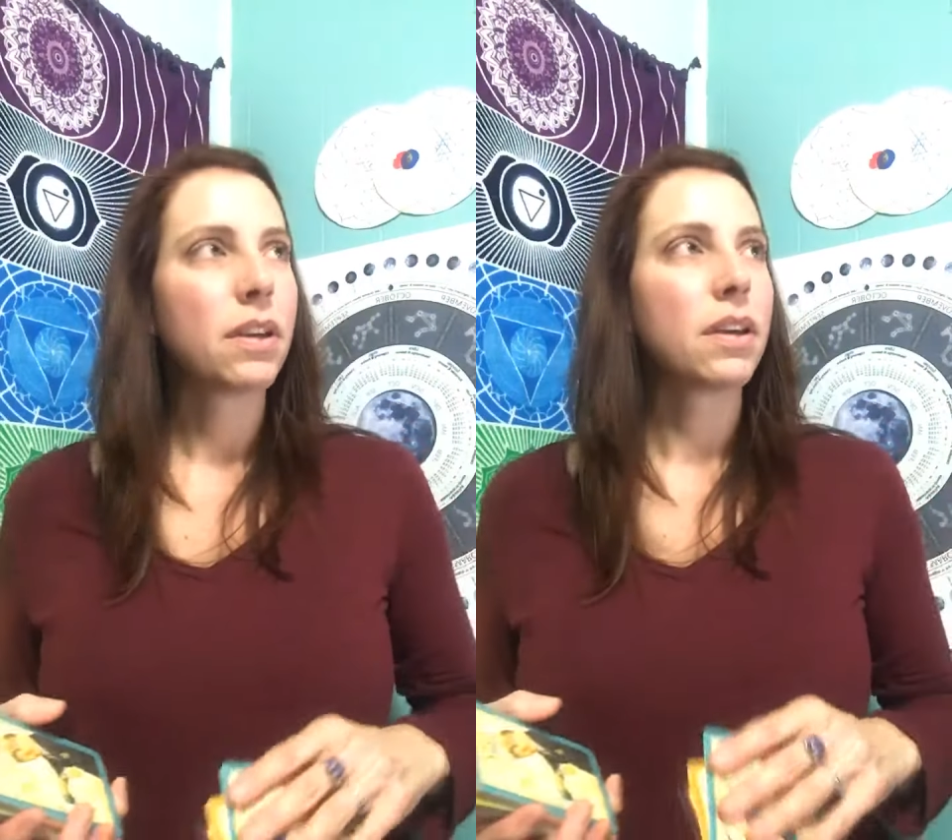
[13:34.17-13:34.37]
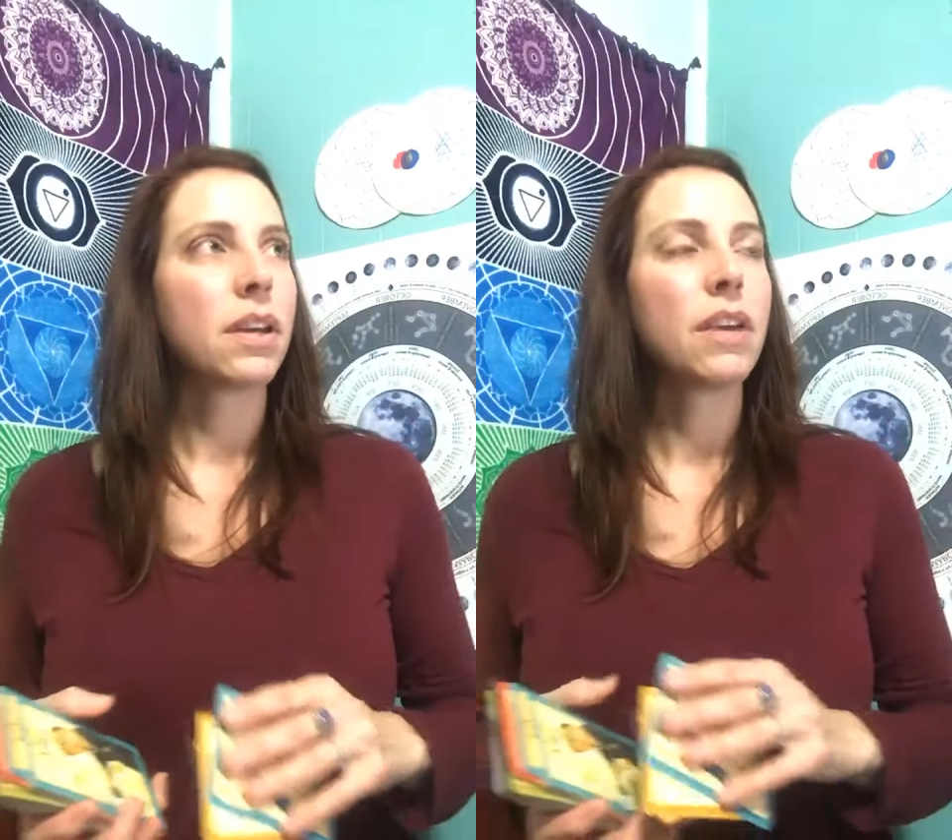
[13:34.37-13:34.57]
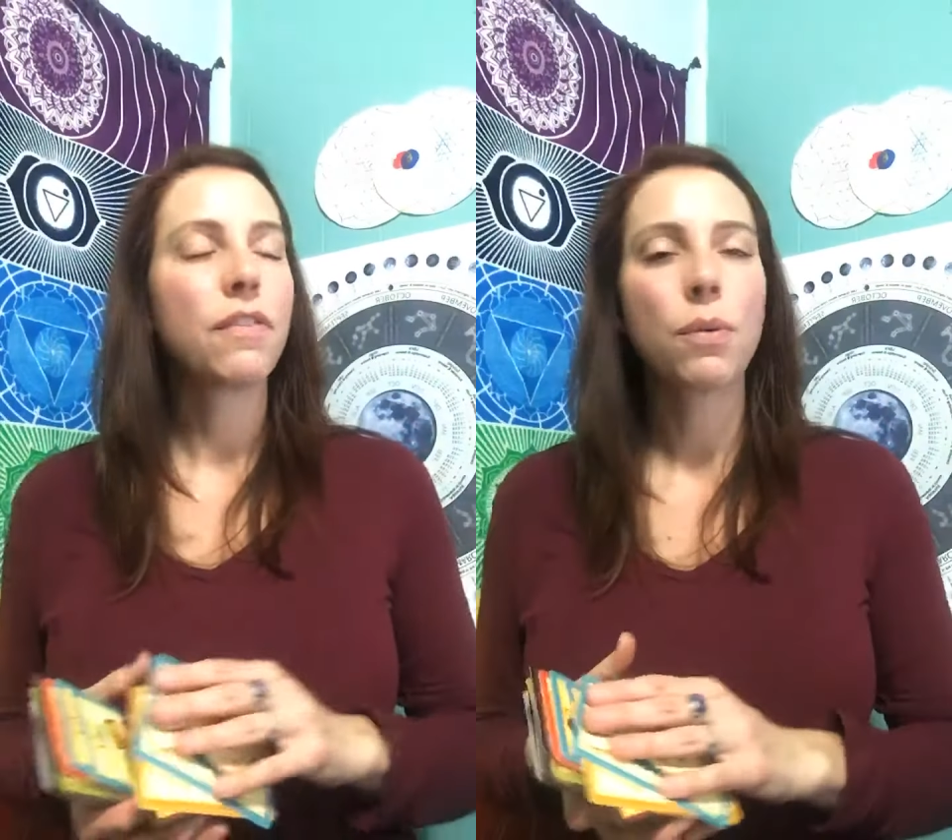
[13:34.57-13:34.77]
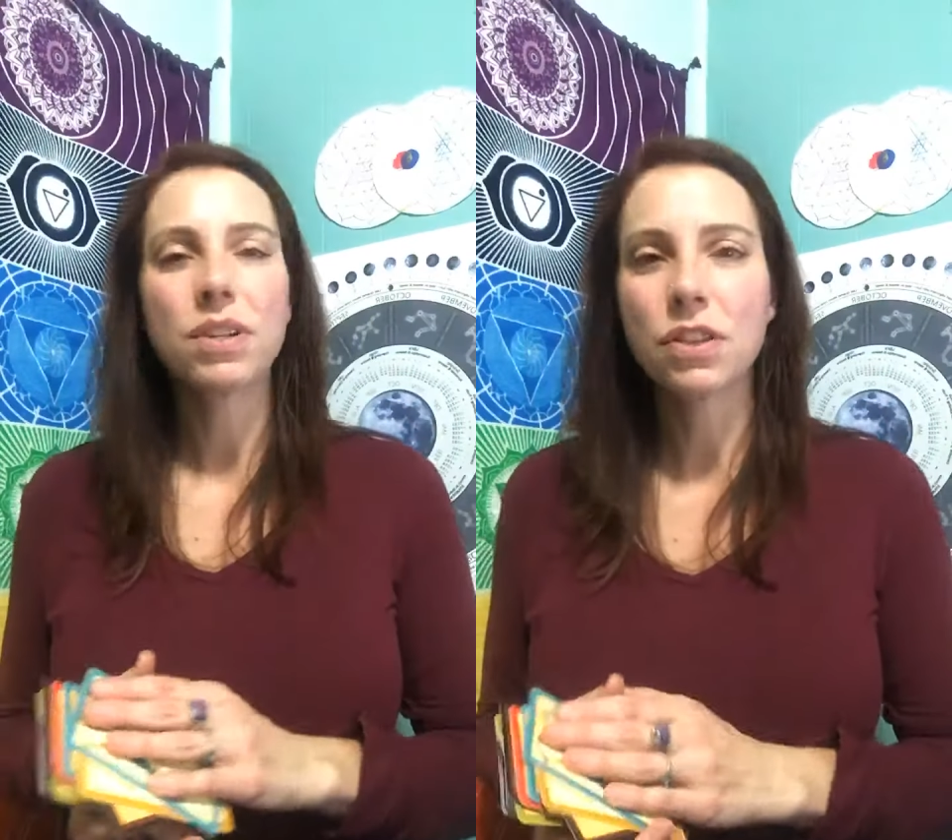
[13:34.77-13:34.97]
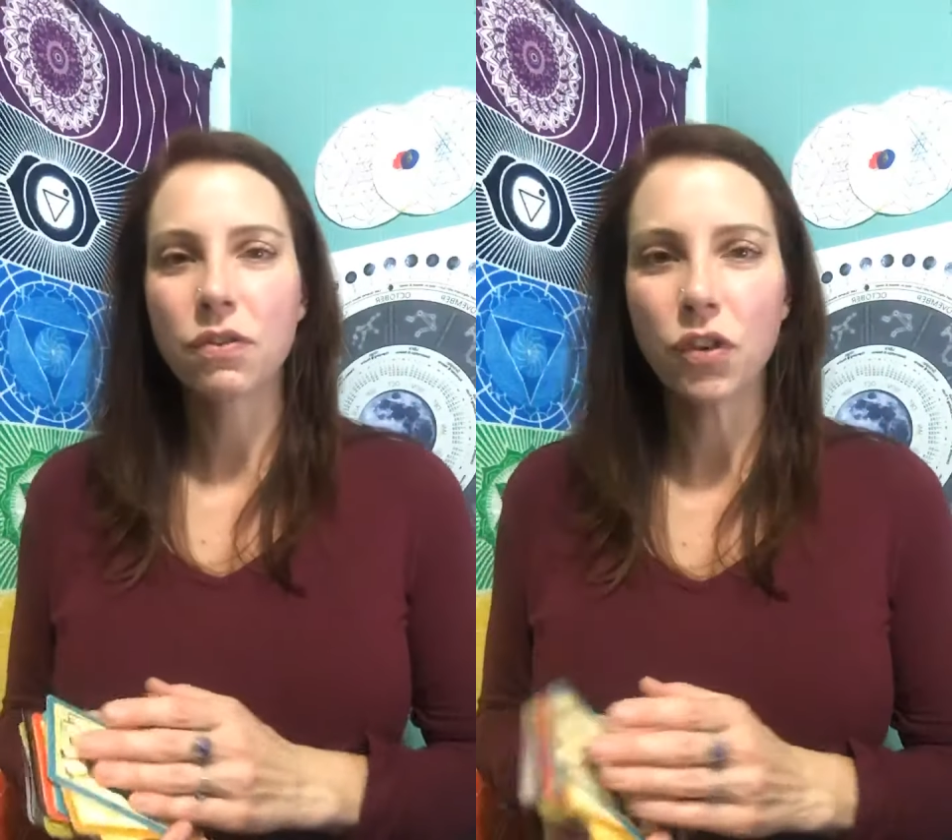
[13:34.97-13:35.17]
If it
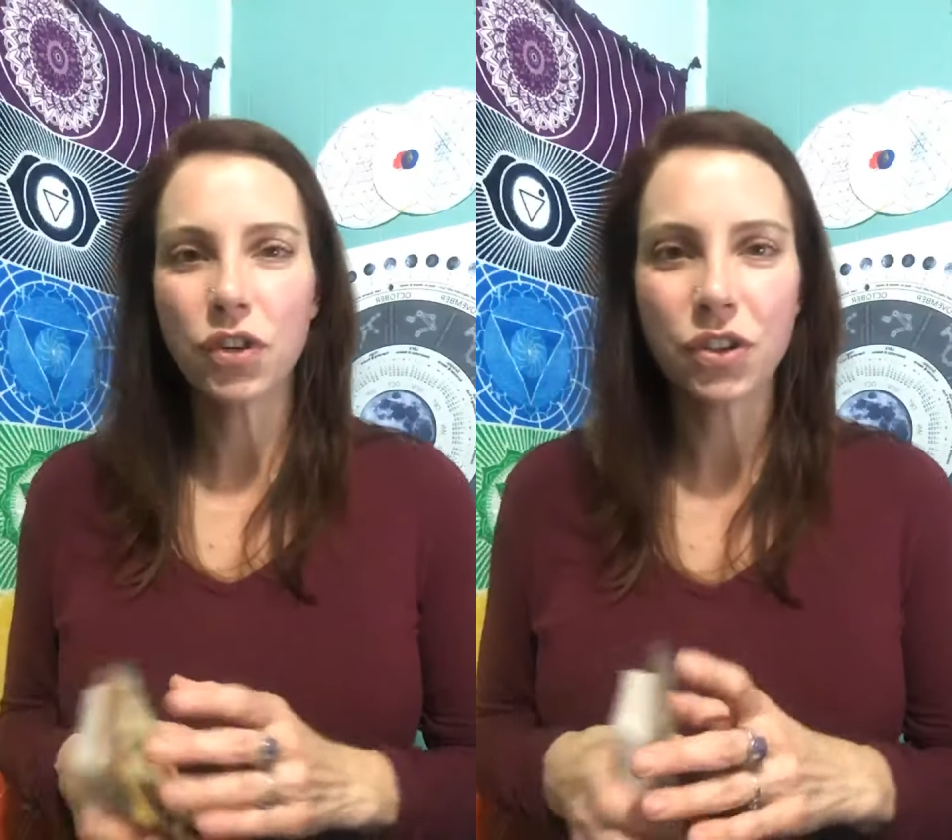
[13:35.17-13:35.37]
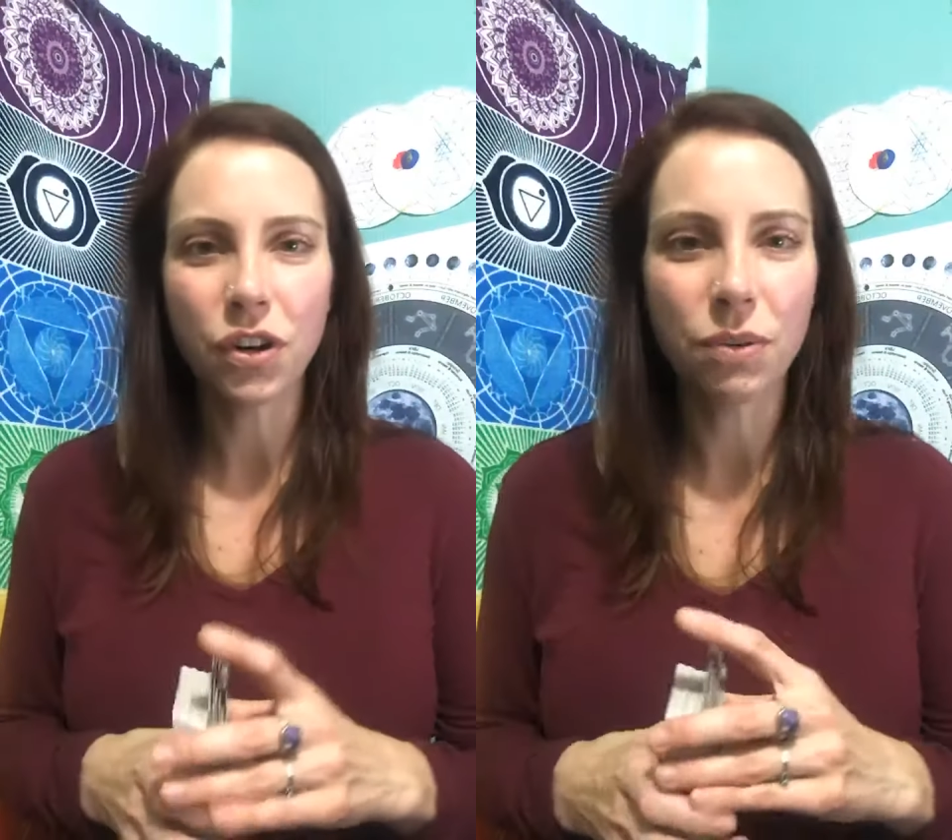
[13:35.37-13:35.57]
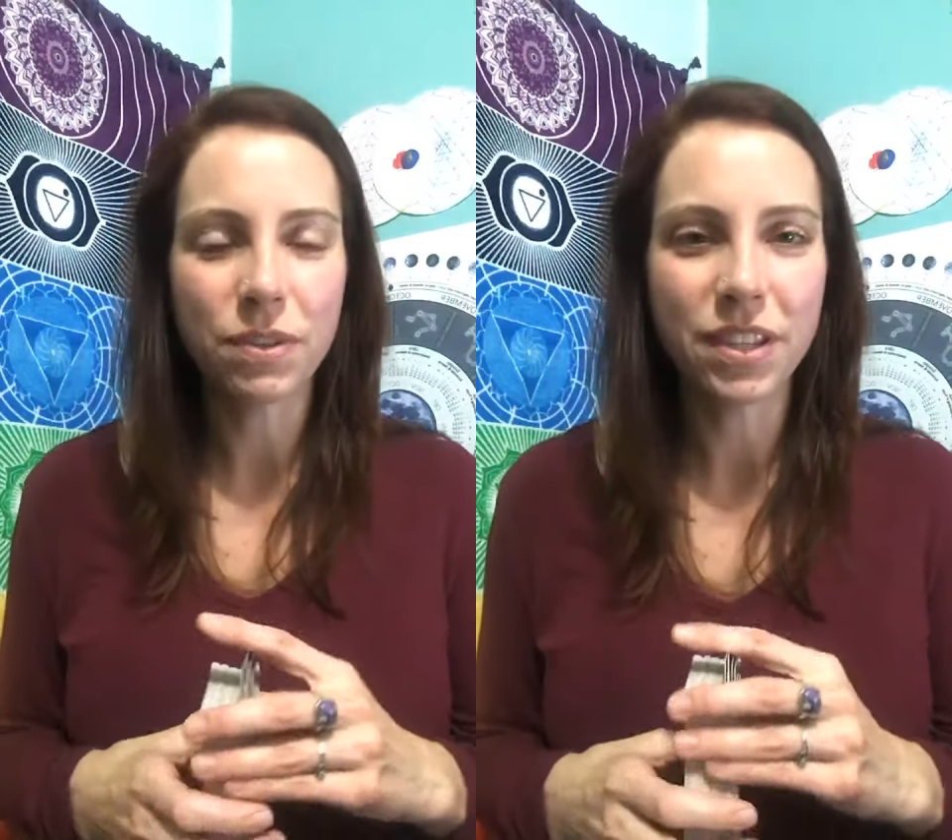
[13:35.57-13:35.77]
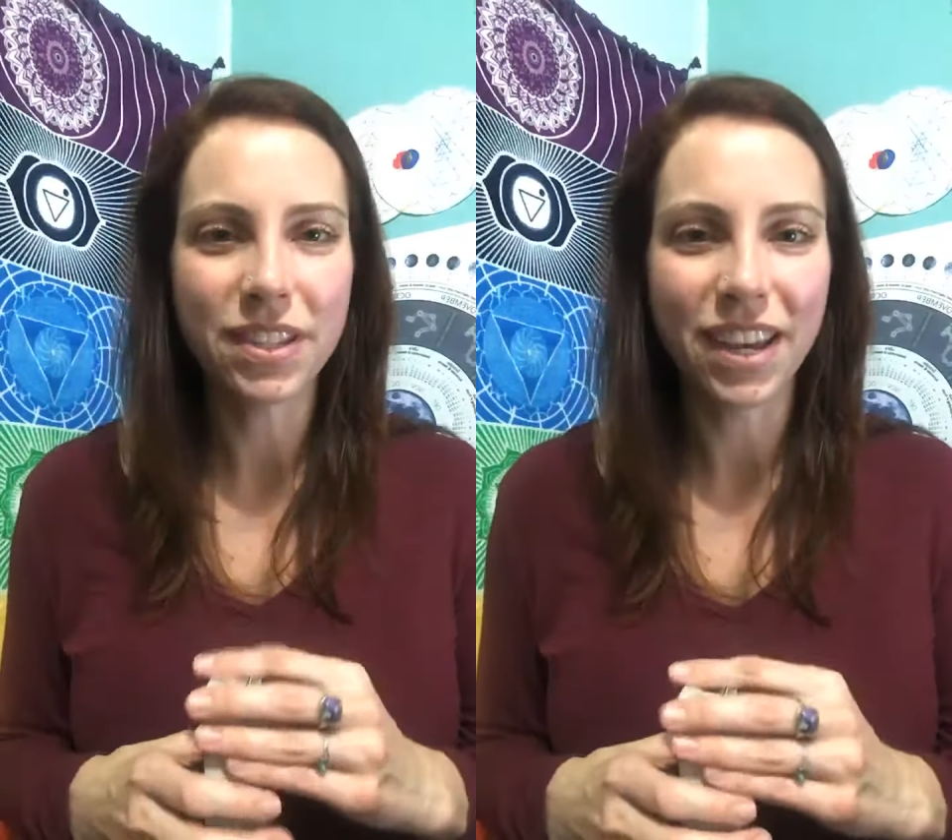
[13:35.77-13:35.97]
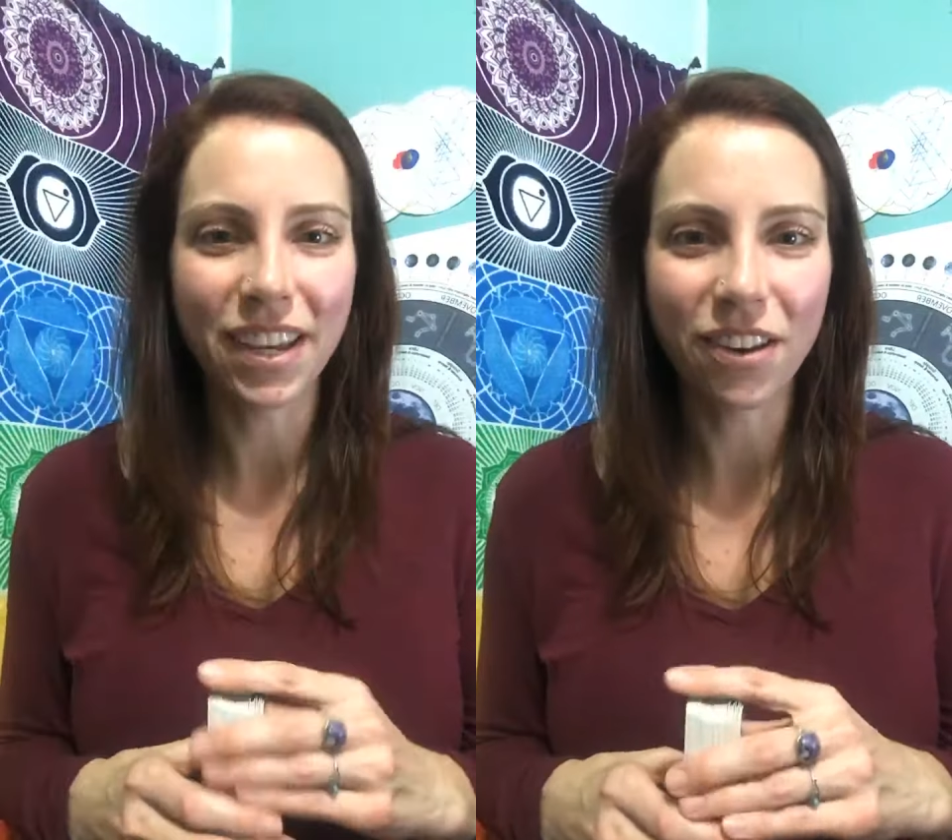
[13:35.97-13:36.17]
wasn't the first card, it was the
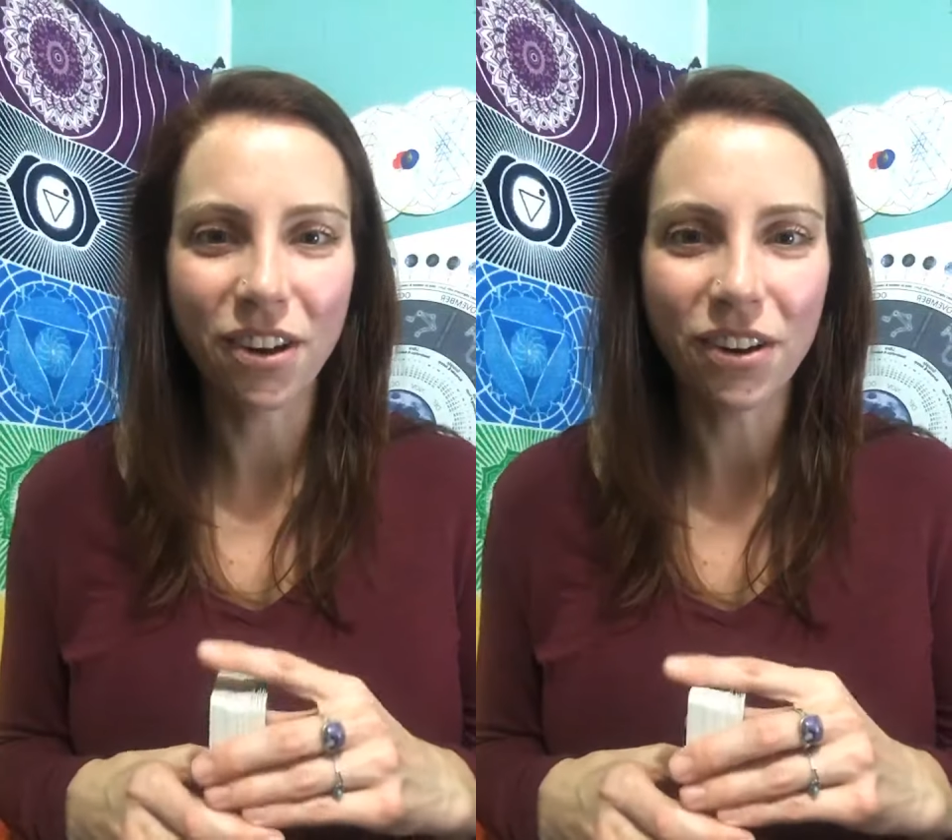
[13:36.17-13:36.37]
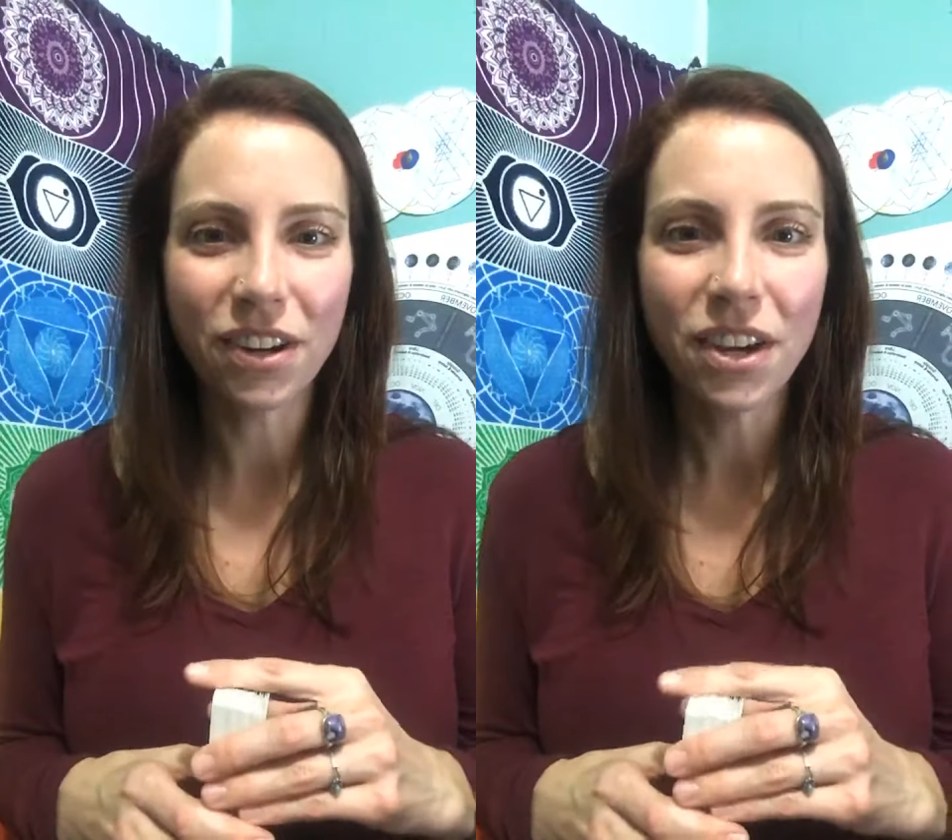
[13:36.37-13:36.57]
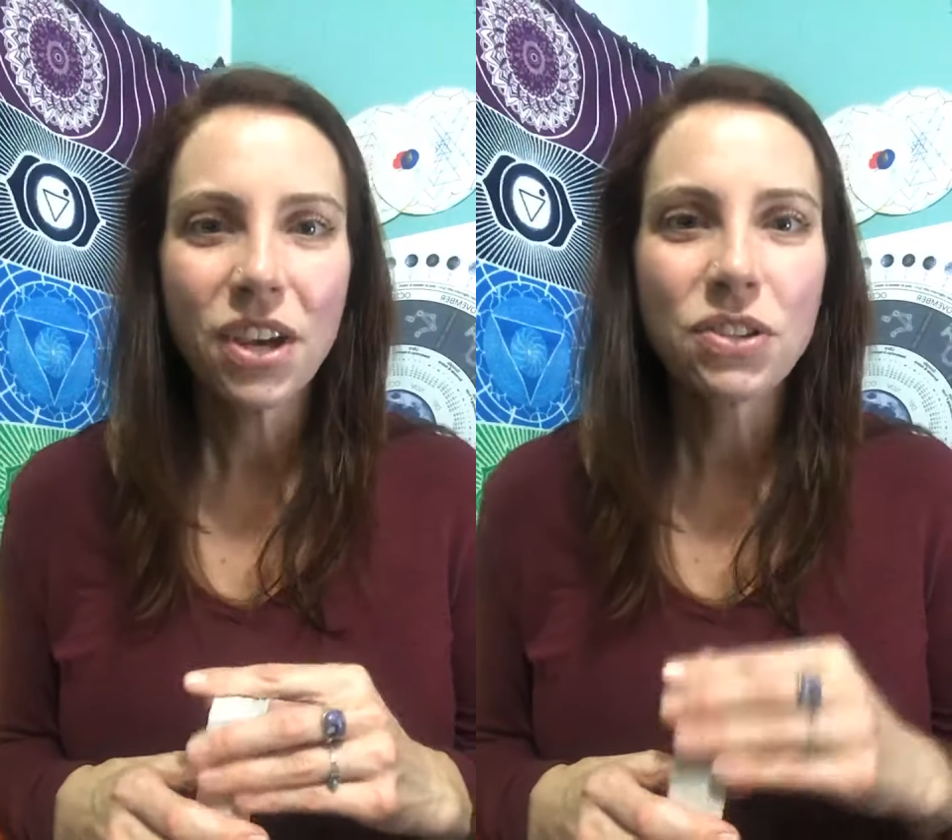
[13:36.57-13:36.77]
second card.